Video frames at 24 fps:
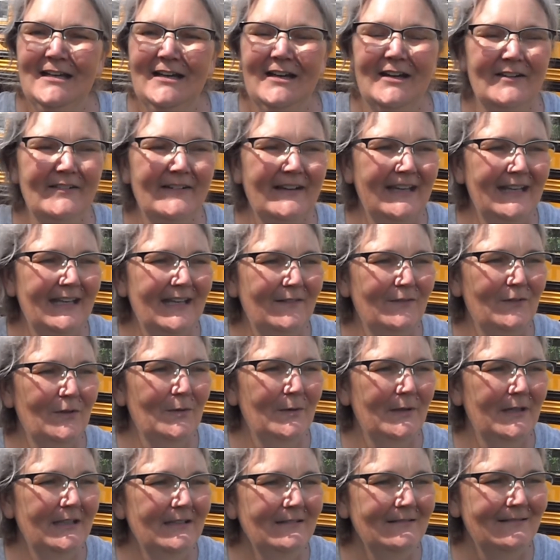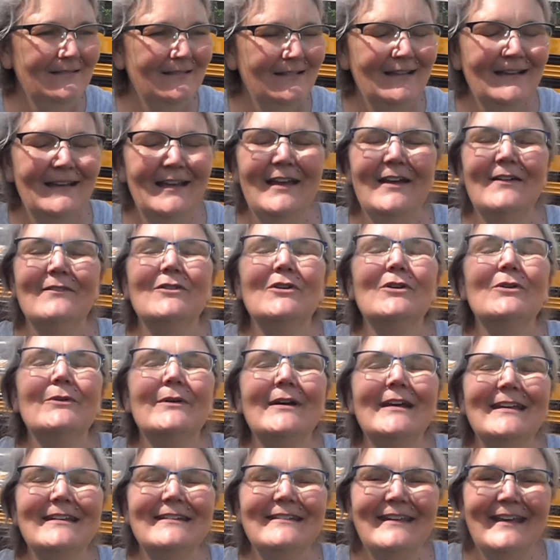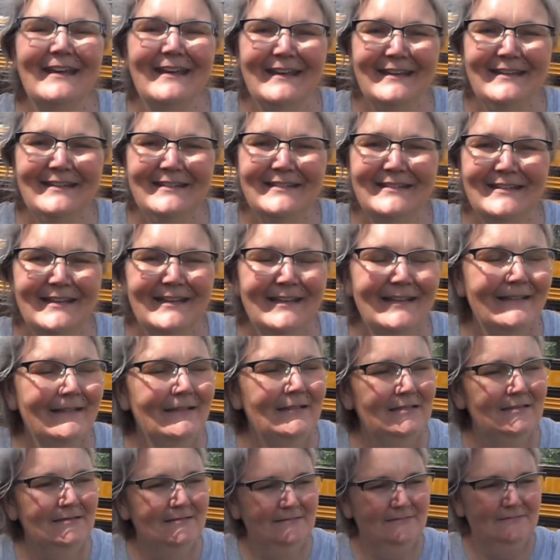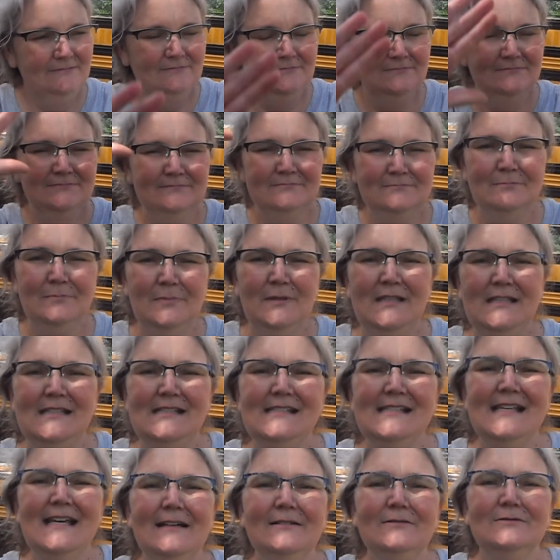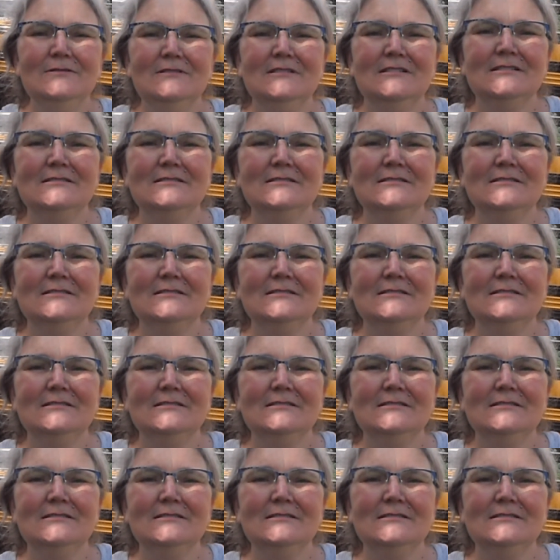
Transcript: All right, everyone, have a great day. Peace out.